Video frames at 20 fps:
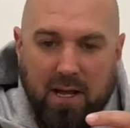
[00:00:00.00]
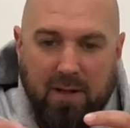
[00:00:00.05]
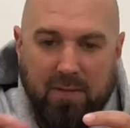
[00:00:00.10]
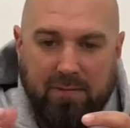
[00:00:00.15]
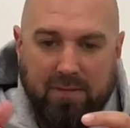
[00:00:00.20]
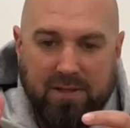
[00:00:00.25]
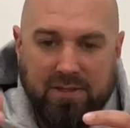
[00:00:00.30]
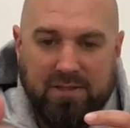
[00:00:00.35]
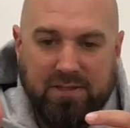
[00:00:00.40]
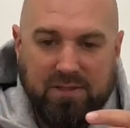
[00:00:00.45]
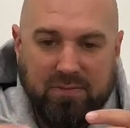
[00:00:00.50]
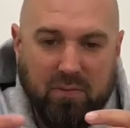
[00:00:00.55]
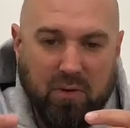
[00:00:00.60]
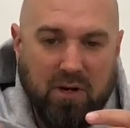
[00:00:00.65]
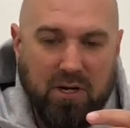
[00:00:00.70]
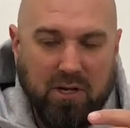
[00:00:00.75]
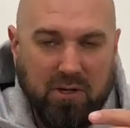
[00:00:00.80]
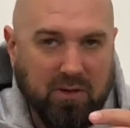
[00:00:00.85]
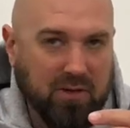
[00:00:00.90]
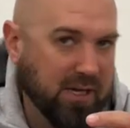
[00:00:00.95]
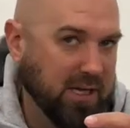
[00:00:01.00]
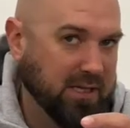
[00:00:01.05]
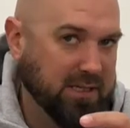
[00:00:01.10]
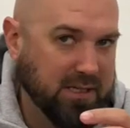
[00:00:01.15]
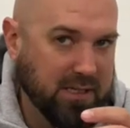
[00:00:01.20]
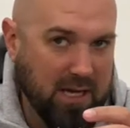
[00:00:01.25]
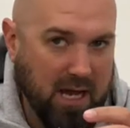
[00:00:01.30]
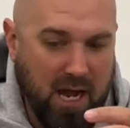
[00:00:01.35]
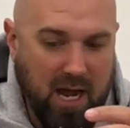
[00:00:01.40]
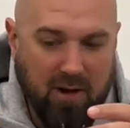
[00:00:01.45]
this is pretty unique to
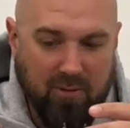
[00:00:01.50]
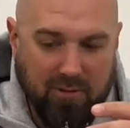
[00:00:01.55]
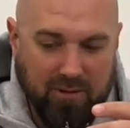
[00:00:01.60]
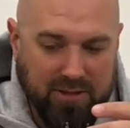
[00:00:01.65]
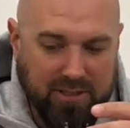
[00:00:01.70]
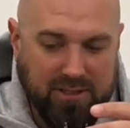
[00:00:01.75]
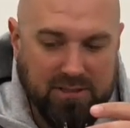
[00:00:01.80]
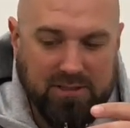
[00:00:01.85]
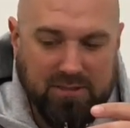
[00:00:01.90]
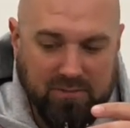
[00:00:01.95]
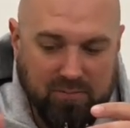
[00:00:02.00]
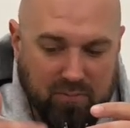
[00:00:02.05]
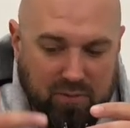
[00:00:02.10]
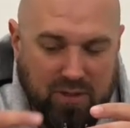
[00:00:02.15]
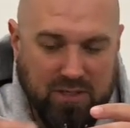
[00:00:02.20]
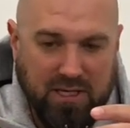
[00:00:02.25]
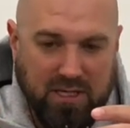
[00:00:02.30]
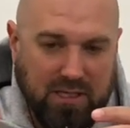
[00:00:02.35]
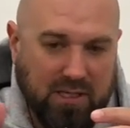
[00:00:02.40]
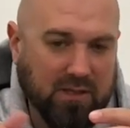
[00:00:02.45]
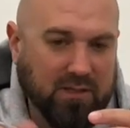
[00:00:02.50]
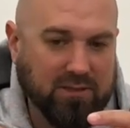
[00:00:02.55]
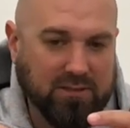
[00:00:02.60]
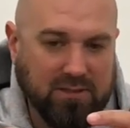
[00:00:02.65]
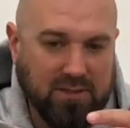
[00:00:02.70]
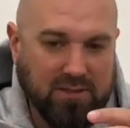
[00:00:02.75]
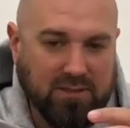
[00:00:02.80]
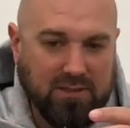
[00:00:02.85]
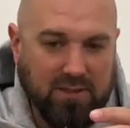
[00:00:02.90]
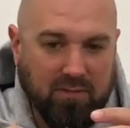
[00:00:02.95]
Daiwa, this particular
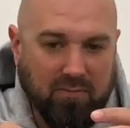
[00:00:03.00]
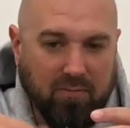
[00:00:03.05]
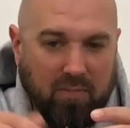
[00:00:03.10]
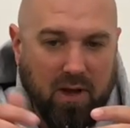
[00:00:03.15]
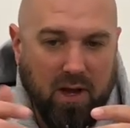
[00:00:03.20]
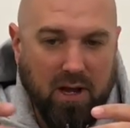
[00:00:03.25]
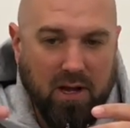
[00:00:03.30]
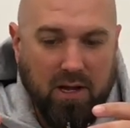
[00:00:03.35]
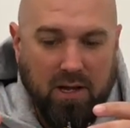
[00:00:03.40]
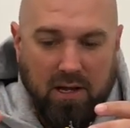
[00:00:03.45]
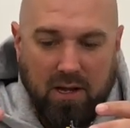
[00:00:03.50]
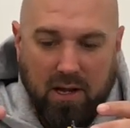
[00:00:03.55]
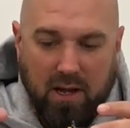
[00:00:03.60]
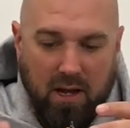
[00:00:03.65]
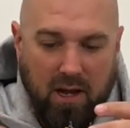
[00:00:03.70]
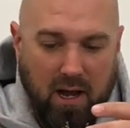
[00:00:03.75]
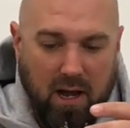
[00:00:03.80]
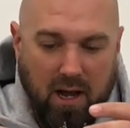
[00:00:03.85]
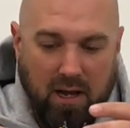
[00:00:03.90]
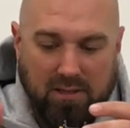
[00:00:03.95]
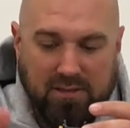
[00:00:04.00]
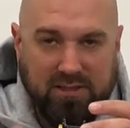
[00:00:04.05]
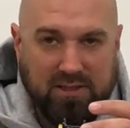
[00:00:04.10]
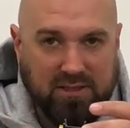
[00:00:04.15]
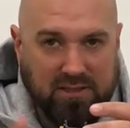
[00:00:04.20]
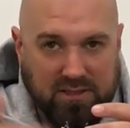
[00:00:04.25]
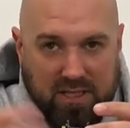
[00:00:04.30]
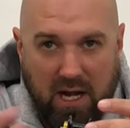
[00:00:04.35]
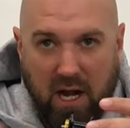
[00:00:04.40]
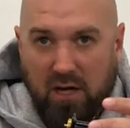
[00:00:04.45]
system, but uh,
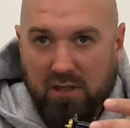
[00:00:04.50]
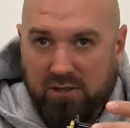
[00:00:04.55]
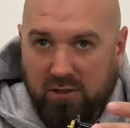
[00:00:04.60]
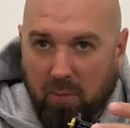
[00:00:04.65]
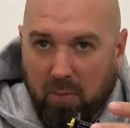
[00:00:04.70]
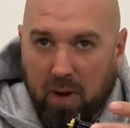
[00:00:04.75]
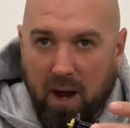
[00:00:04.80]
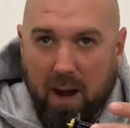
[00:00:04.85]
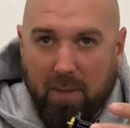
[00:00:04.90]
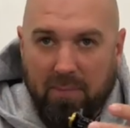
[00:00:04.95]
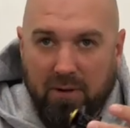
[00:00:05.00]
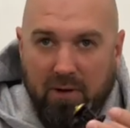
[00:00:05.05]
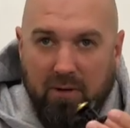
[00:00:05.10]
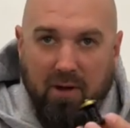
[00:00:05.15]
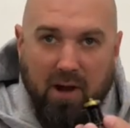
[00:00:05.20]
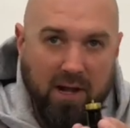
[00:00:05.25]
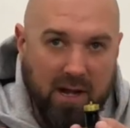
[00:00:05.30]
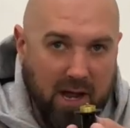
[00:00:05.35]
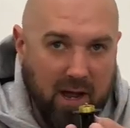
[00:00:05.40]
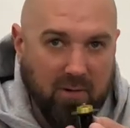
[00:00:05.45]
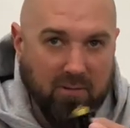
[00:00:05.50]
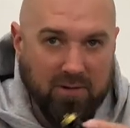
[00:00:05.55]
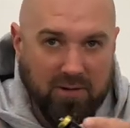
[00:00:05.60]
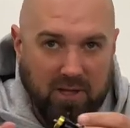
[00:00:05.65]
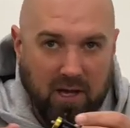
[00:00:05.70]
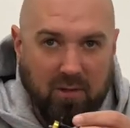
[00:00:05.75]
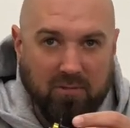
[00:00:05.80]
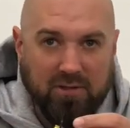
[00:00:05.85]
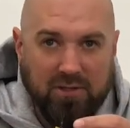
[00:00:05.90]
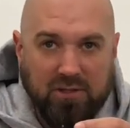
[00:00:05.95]
since they are so popular right now, we
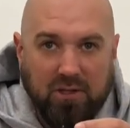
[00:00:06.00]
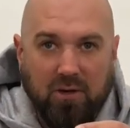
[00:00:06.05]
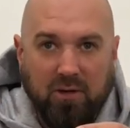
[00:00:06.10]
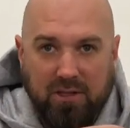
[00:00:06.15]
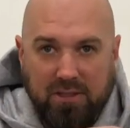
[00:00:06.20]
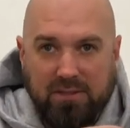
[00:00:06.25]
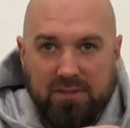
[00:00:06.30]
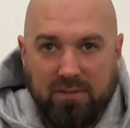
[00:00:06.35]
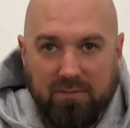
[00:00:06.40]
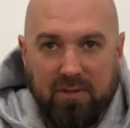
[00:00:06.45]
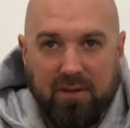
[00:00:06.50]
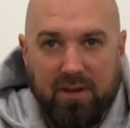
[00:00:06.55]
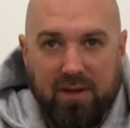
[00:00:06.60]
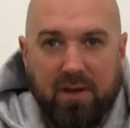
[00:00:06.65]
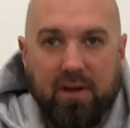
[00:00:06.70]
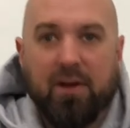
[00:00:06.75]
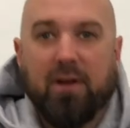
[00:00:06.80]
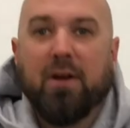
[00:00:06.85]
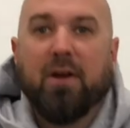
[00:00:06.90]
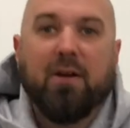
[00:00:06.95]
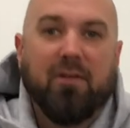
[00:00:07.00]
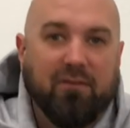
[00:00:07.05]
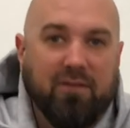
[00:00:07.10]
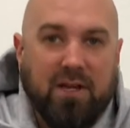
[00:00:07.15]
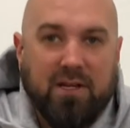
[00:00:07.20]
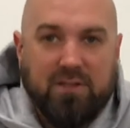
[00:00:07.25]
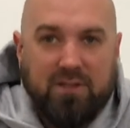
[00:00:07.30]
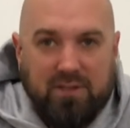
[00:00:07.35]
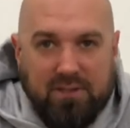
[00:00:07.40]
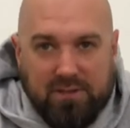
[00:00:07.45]
thought we'd show you some of the
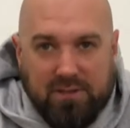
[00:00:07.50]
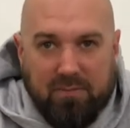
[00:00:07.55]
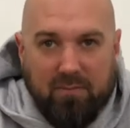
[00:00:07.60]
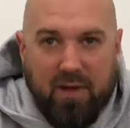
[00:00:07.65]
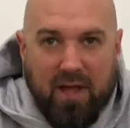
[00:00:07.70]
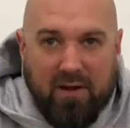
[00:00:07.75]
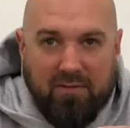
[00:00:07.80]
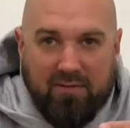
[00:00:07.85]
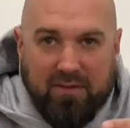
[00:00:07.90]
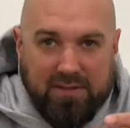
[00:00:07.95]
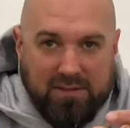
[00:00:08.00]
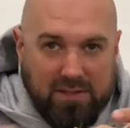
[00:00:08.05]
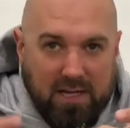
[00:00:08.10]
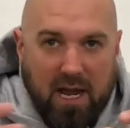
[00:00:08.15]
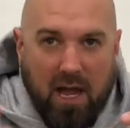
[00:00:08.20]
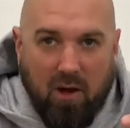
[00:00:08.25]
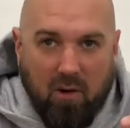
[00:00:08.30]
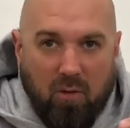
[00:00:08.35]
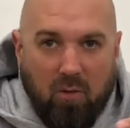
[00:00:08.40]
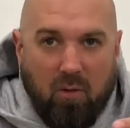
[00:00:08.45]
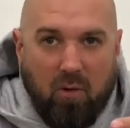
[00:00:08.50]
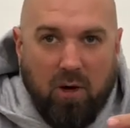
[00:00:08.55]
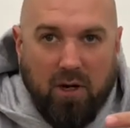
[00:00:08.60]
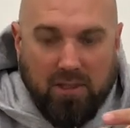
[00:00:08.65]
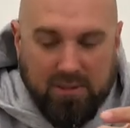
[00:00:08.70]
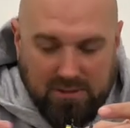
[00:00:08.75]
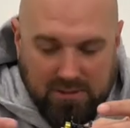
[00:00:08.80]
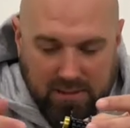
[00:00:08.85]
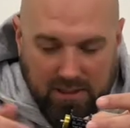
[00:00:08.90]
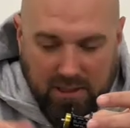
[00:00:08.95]
features and benefits and how it
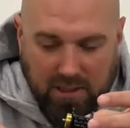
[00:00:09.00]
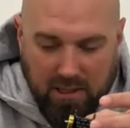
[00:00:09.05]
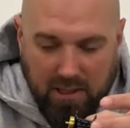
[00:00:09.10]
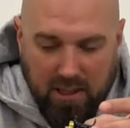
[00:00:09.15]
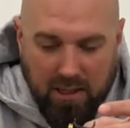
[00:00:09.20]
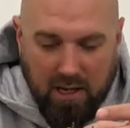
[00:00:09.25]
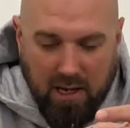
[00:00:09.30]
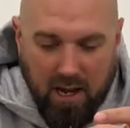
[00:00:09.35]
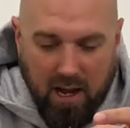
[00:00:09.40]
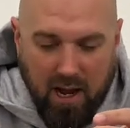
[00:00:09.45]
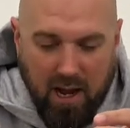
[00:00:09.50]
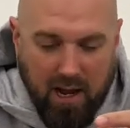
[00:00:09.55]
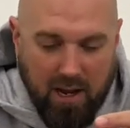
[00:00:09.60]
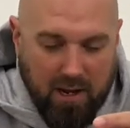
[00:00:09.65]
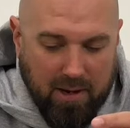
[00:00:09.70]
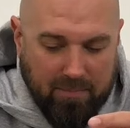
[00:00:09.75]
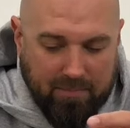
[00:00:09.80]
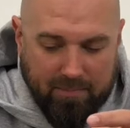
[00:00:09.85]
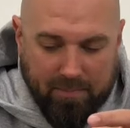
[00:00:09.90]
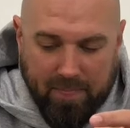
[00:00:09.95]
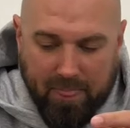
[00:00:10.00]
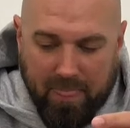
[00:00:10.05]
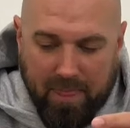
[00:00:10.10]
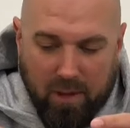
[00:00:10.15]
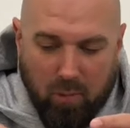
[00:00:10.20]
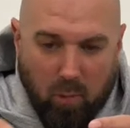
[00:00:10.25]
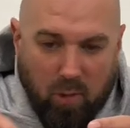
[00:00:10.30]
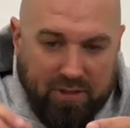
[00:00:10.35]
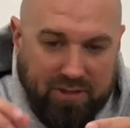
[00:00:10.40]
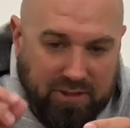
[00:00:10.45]
works. Um,
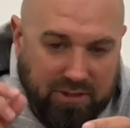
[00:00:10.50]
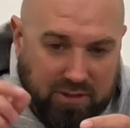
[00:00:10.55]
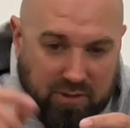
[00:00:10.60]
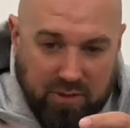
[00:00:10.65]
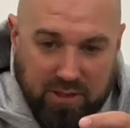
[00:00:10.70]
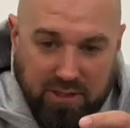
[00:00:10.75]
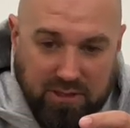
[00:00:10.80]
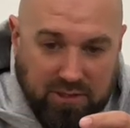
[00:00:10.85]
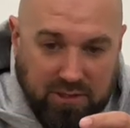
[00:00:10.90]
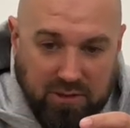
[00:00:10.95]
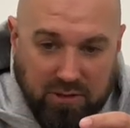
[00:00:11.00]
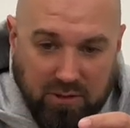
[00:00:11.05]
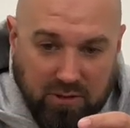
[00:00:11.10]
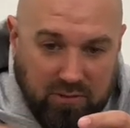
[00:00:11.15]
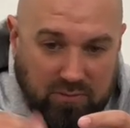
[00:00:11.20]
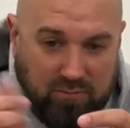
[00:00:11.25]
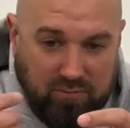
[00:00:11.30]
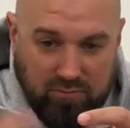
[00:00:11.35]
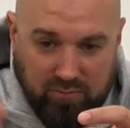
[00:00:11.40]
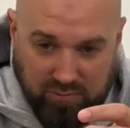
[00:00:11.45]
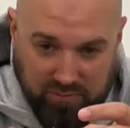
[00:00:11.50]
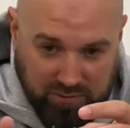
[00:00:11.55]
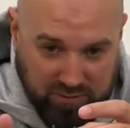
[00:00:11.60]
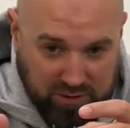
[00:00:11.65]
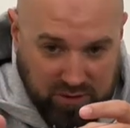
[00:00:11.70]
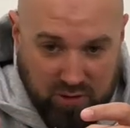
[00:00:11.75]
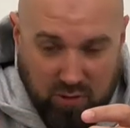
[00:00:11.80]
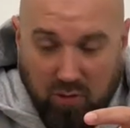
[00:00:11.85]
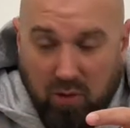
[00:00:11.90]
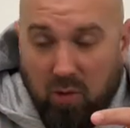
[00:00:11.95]
with a traditional
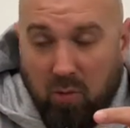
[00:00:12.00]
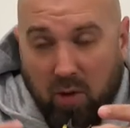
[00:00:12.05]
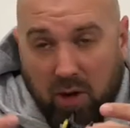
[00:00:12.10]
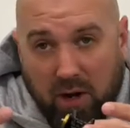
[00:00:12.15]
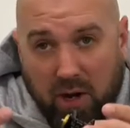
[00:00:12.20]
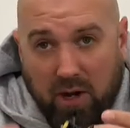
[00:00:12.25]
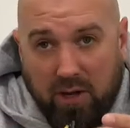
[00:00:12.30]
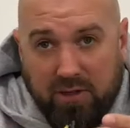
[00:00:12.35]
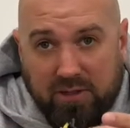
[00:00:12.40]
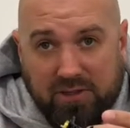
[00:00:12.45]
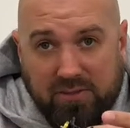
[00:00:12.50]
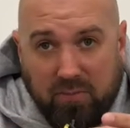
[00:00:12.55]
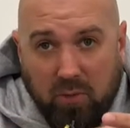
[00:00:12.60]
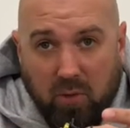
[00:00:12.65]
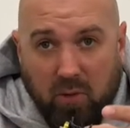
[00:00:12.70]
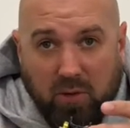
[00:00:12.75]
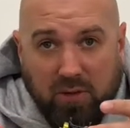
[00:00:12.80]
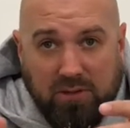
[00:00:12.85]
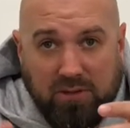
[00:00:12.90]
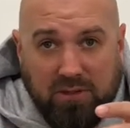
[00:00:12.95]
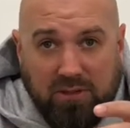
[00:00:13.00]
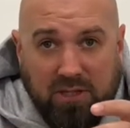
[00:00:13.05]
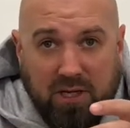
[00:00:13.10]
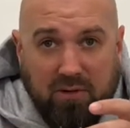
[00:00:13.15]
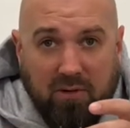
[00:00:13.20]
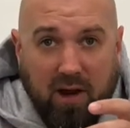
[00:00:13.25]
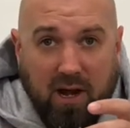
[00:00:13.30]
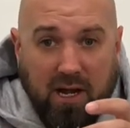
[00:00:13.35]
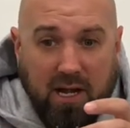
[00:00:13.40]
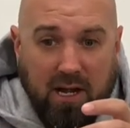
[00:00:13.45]
Tula 100 spool, as you see
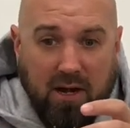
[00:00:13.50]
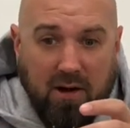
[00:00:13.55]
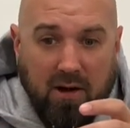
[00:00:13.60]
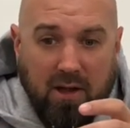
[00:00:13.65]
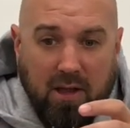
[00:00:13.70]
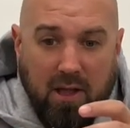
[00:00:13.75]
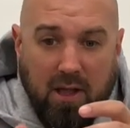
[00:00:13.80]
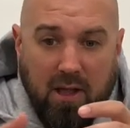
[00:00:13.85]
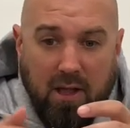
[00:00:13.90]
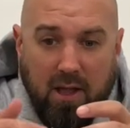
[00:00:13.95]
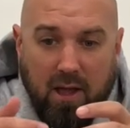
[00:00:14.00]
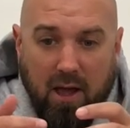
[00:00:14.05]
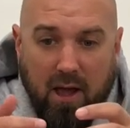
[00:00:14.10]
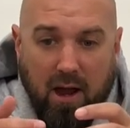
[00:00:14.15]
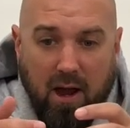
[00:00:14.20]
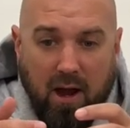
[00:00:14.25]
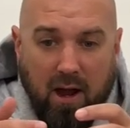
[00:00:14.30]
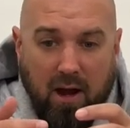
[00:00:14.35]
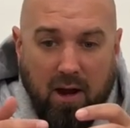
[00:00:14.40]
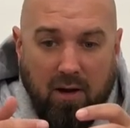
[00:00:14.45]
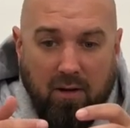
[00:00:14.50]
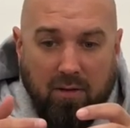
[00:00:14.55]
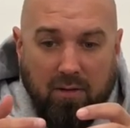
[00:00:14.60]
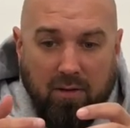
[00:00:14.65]
right here, uh,